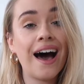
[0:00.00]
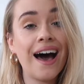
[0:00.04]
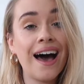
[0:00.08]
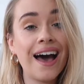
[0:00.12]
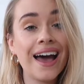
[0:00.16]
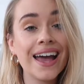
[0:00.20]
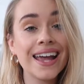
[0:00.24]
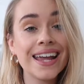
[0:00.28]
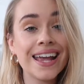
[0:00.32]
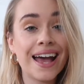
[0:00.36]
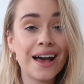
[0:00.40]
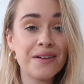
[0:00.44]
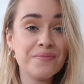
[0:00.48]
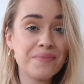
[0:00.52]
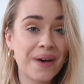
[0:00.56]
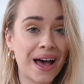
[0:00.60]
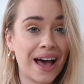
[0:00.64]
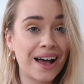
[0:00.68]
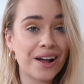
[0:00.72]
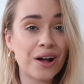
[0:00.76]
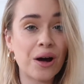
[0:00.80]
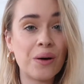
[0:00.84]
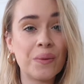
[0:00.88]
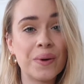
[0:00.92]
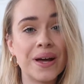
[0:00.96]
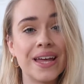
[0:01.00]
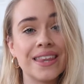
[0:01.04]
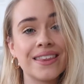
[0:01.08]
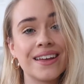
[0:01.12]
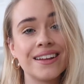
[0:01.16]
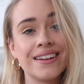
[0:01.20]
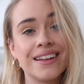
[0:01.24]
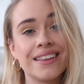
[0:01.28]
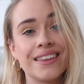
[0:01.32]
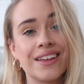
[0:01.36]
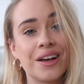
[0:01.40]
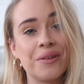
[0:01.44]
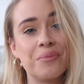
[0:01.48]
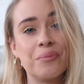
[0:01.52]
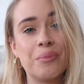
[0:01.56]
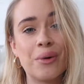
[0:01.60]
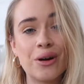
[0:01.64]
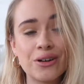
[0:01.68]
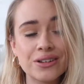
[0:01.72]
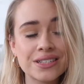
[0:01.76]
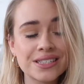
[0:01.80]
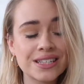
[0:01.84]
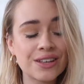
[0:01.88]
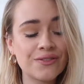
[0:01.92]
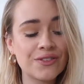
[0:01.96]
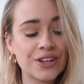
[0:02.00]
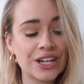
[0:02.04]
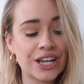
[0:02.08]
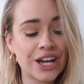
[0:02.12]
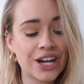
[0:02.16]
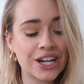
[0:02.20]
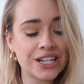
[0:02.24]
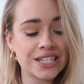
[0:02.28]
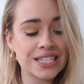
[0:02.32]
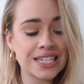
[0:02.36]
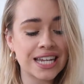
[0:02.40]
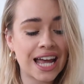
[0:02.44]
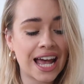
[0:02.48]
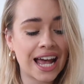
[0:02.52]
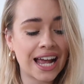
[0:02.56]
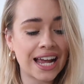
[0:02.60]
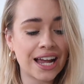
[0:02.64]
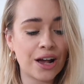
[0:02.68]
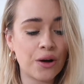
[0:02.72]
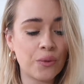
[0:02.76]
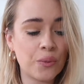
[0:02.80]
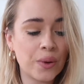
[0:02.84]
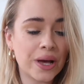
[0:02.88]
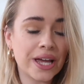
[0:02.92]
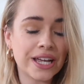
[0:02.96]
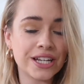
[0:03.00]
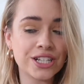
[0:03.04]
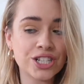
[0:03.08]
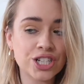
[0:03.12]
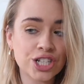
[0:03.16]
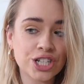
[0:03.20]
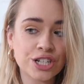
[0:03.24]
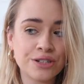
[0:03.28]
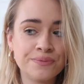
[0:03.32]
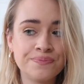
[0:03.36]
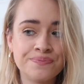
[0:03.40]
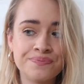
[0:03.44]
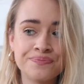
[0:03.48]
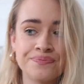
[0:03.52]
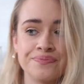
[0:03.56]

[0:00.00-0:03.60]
I am back with another unboxing video today, which